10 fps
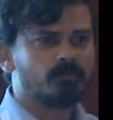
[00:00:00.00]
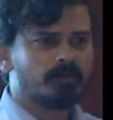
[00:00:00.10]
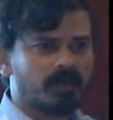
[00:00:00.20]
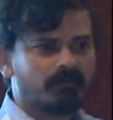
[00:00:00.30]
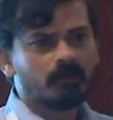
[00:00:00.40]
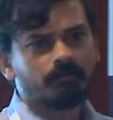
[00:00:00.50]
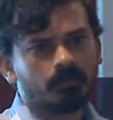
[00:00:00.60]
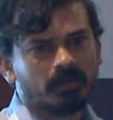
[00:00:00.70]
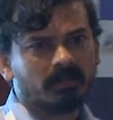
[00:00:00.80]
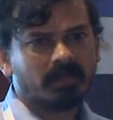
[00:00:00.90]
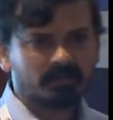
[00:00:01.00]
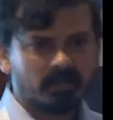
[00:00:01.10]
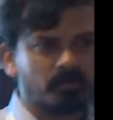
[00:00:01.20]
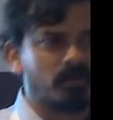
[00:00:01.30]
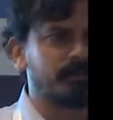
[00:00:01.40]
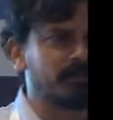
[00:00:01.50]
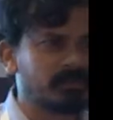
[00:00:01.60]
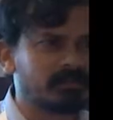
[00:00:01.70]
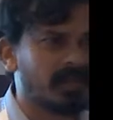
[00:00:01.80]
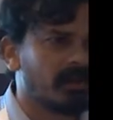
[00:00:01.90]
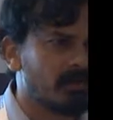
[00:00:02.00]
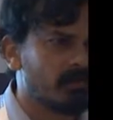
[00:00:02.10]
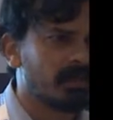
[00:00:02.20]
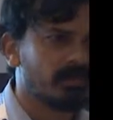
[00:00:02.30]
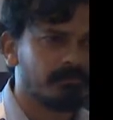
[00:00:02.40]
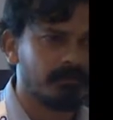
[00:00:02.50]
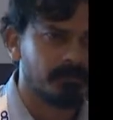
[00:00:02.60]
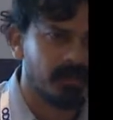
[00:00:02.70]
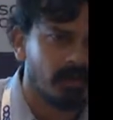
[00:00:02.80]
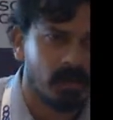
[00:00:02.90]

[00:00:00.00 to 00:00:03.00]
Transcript: you may have computed X number of features, ten, twenty, fifty, one